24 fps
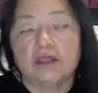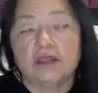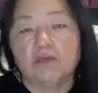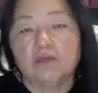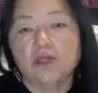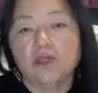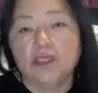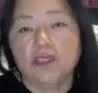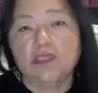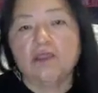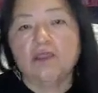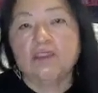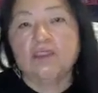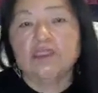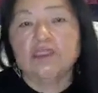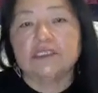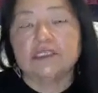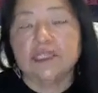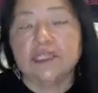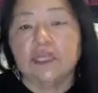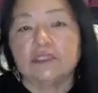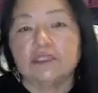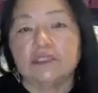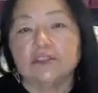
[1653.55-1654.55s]
we use
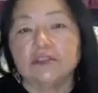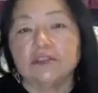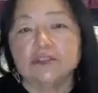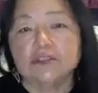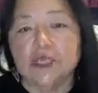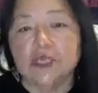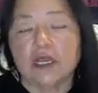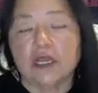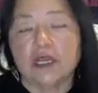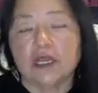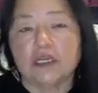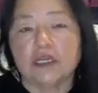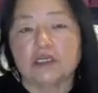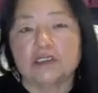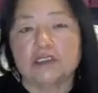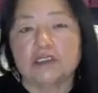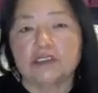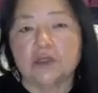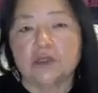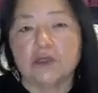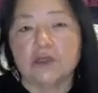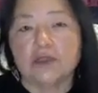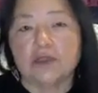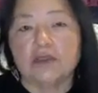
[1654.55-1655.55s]
this
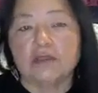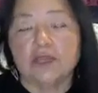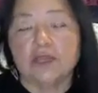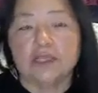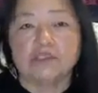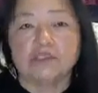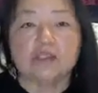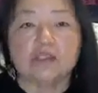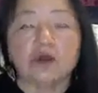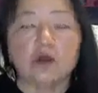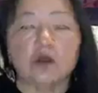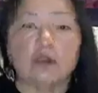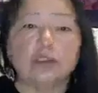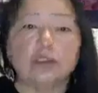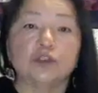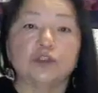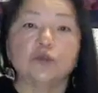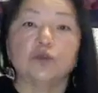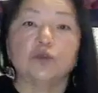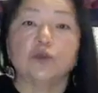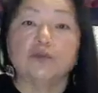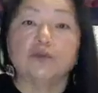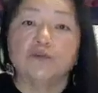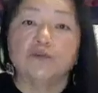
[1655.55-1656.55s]
exercise that's called
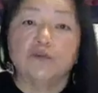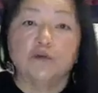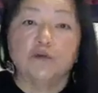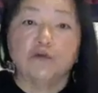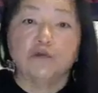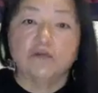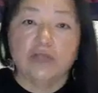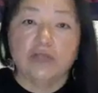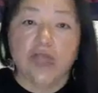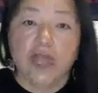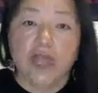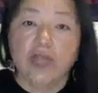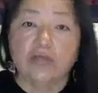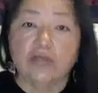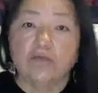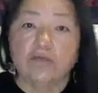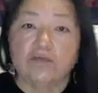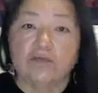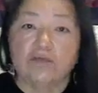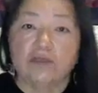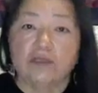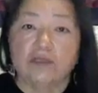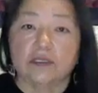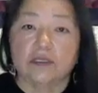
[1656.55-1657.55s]
the river of
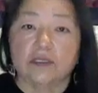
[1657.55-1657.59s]
life.